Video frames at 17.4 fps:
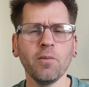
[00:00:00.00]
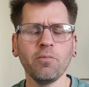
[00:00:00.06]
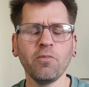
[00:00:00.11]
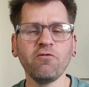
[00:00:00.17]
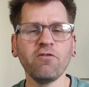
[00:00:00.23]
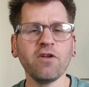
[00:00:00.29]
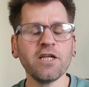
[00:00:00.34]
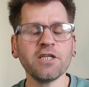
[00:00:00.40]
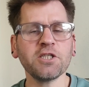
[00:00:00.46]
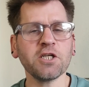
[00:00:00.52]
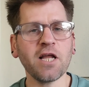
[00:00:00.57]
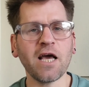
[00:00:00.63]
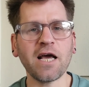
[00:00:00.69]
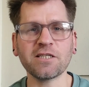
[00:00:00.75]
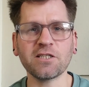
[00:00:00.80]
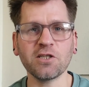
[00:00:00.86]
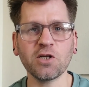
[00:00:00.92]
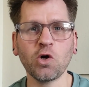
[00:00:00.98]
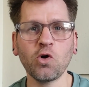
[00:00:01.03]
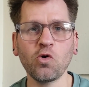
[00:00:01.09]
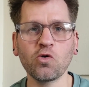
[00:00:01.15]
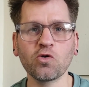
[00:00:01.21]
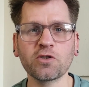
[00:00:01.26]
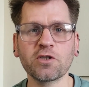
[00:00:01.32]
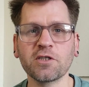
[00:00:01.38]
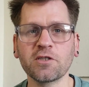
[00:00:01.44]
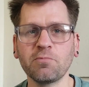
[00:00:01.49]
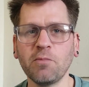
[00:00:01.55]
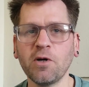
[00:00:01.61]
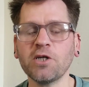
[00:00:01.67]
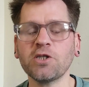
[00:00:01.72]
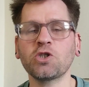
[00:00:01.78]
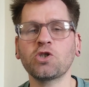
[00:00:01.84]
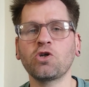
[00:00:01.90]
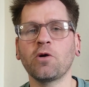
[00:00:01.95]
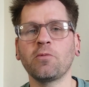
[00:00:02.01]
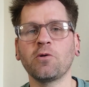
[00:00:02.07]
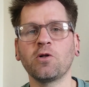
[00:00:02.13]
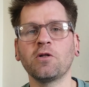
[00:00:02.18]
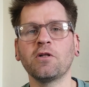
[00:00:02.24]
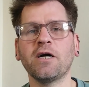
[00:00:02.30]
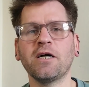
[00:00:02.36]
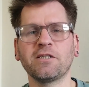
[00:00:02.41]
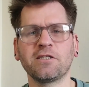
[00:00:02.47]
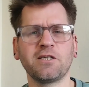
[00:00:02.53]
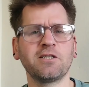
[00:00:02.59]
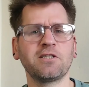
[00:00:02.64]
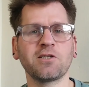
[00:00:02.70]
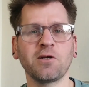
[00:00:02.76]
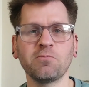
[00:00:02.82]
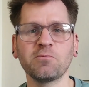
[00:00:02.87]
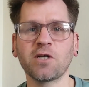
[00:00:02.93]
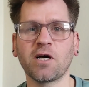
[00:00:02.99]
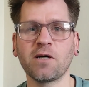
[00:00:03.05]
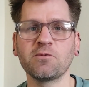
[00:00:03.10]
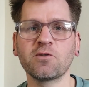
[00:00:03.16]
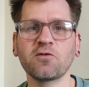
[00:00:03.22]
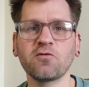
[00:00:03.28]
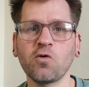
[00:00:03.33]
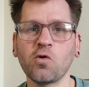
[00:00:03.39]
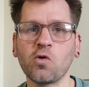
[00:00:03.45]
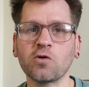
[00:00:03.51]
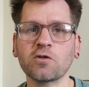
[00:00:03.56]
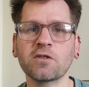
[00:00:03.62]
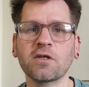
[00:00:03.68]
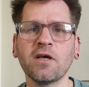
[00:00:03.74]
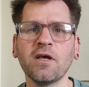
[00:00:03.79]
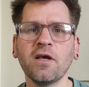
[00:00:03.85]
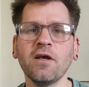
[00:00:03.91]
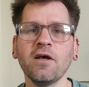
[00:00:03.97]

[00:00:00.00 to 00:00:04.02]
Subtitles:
But religion hasn't caused as much trouble as is sometimes thought.